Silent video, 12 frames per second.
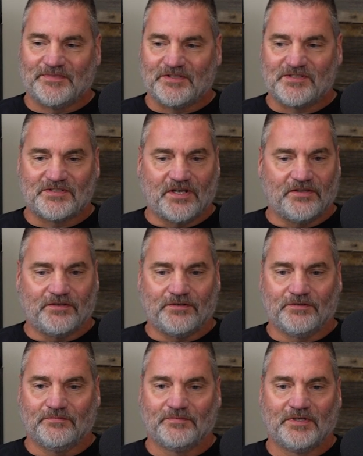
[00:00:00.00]

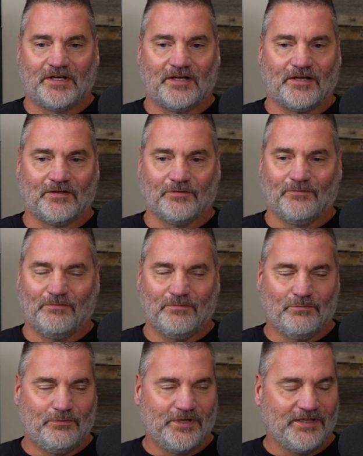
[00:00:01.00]
Southern,
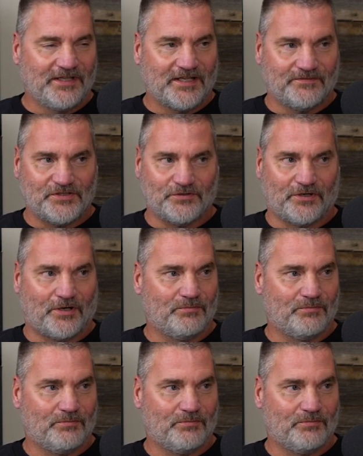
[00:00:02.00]
really heavy draw,